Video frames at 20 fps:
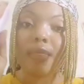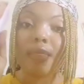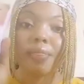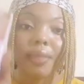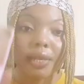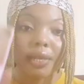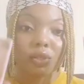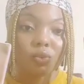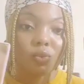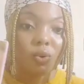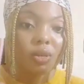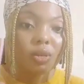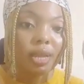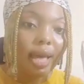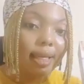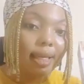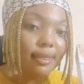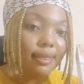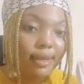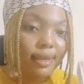This one
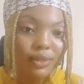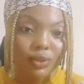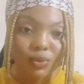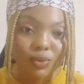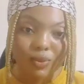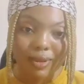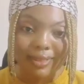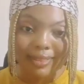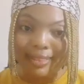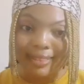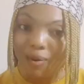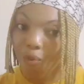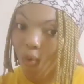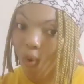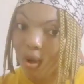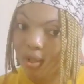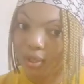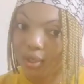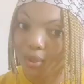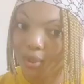and this one, they
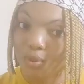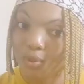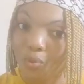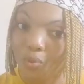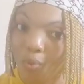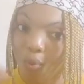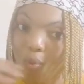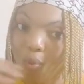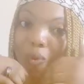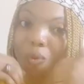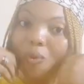work so